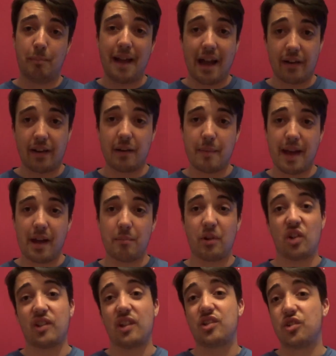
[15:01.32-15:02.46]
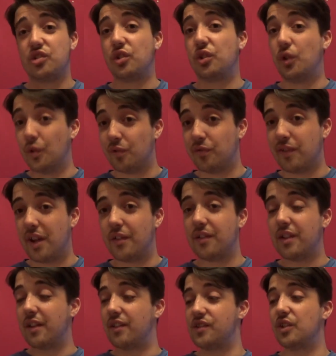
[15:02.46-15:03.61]
about it because it's such a good phone
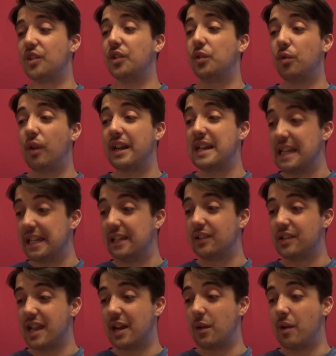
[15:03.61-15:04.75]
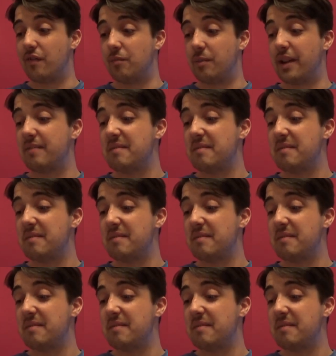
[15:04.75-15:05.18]
and there's not a great deal to take away from it.